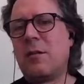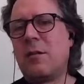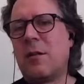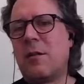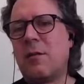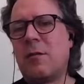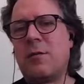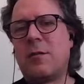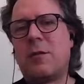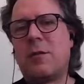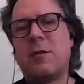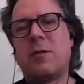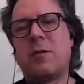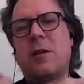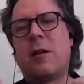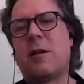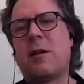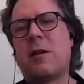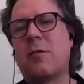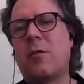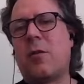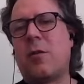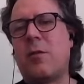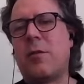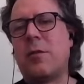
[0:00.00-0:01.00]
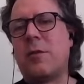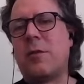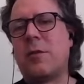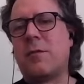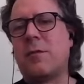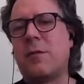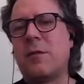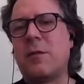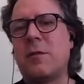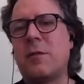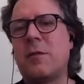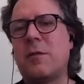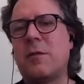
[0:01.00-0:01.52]
kind of detect all the
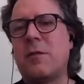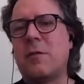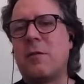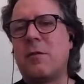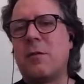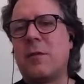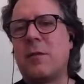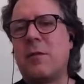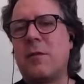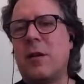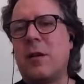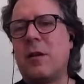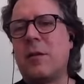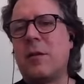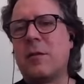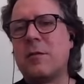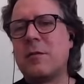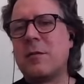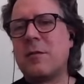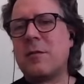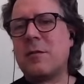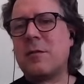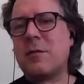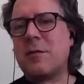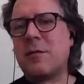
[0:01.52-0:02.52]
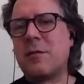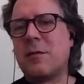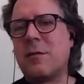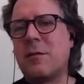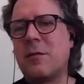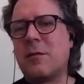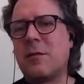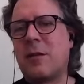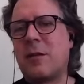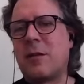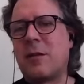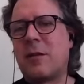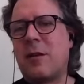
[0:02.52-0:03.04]
different things
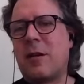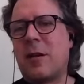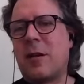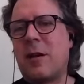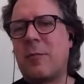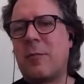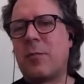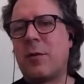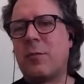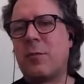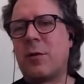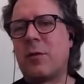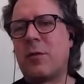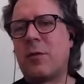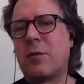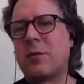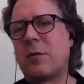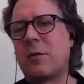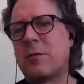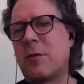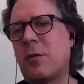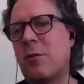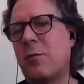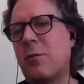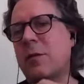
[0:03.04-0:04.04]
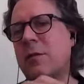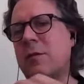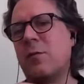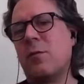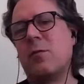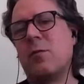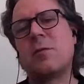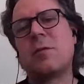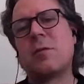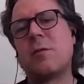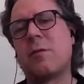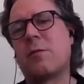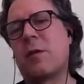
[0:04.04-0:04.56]
uh, that can happen because there's always
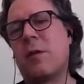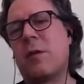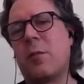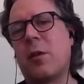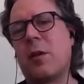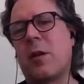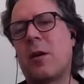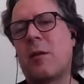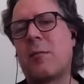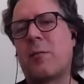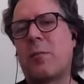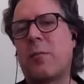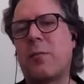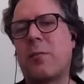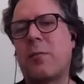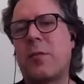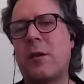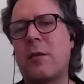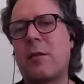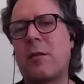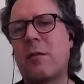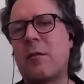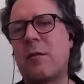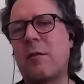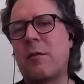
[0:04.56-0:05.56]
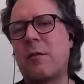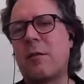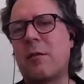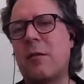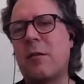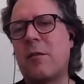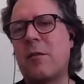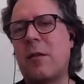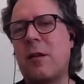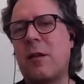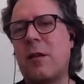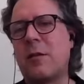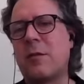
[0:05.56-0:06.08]
new stuff coming up that,
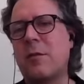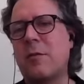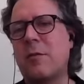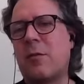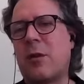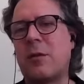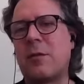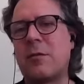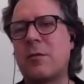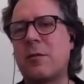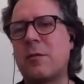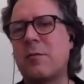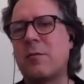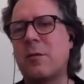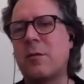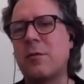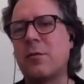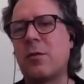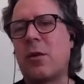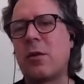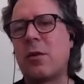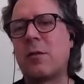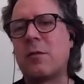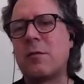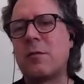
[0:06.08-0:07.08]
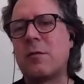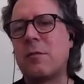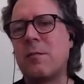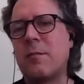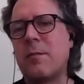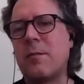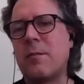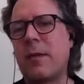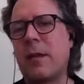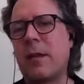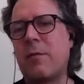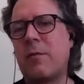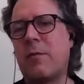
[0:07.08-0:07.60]
that the antivirus will not
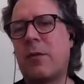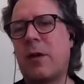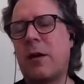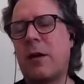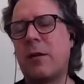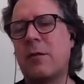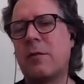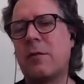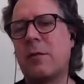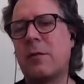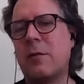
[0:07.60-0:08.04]
find.